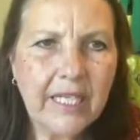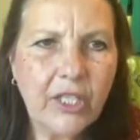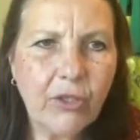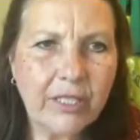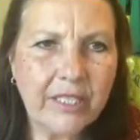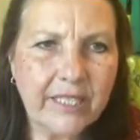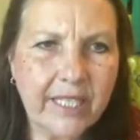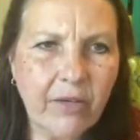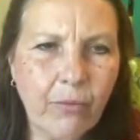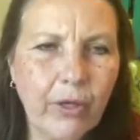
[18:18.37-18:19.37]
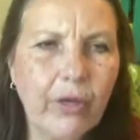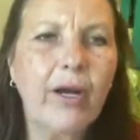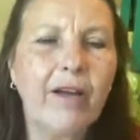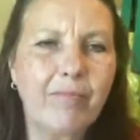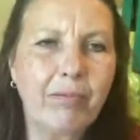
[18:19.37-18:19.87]
You can see
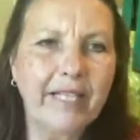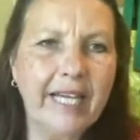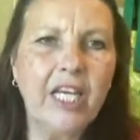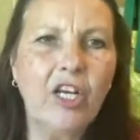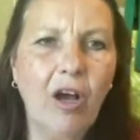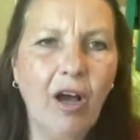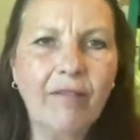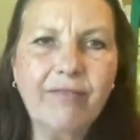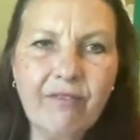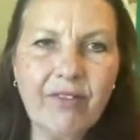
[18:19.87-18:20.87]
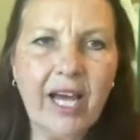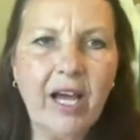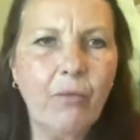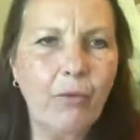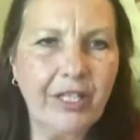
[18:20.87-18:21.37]
where I'm playing off of
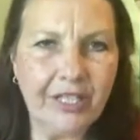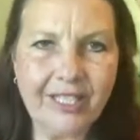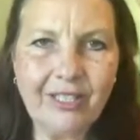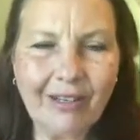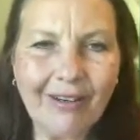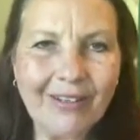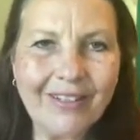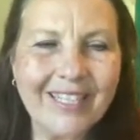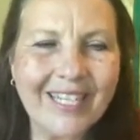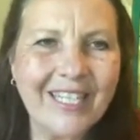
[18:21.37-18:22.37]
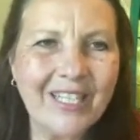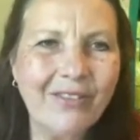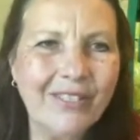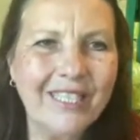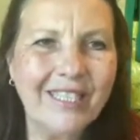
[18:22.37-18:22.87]
that with the dark and
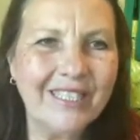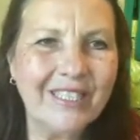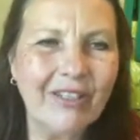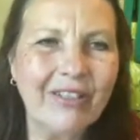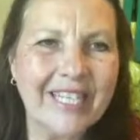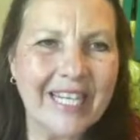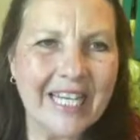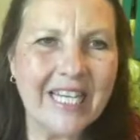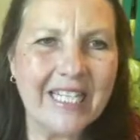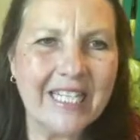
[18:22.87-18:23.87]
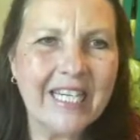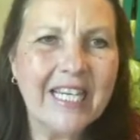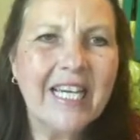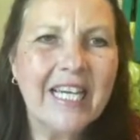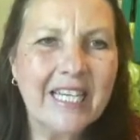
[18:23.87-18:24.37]
using the dark ink
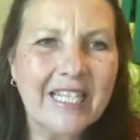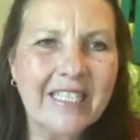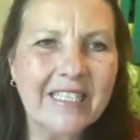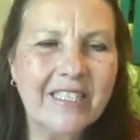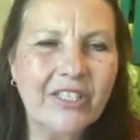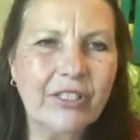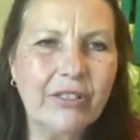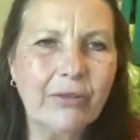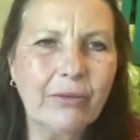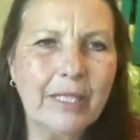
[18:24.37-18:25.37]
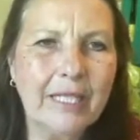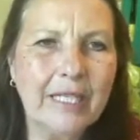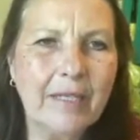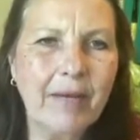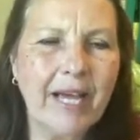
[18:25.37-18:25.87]
in to
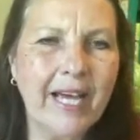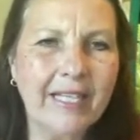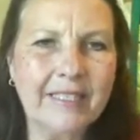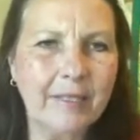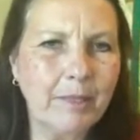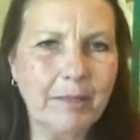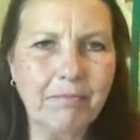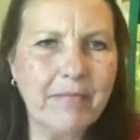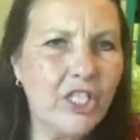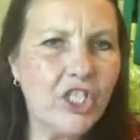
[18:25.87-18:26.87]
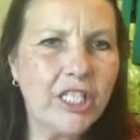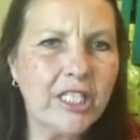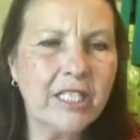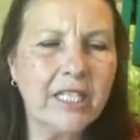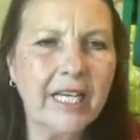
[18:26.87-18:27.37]
add some
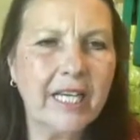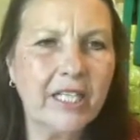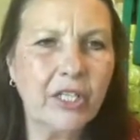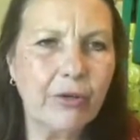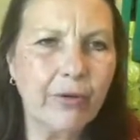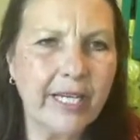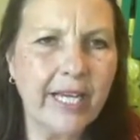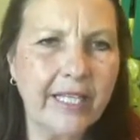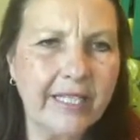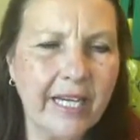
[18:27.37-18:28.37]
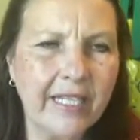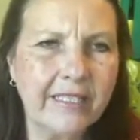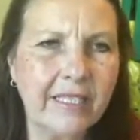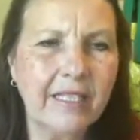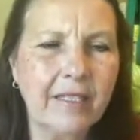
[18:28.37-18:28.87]
dimension and create
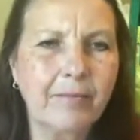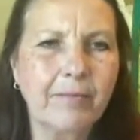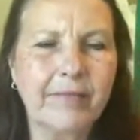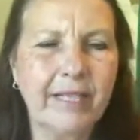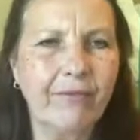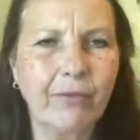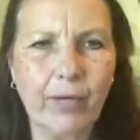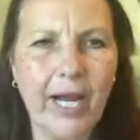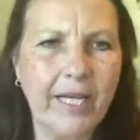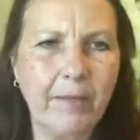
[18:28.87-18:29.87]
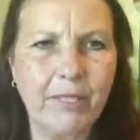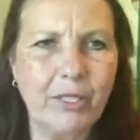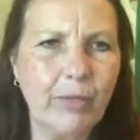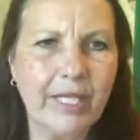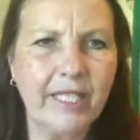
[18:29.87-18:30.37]
that that variety
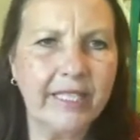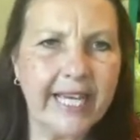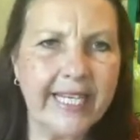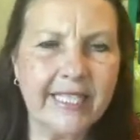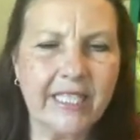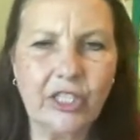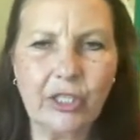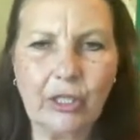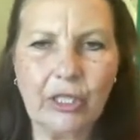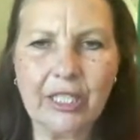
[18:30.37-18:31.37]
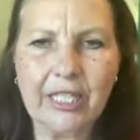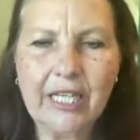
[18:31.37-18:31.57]
between the light and dark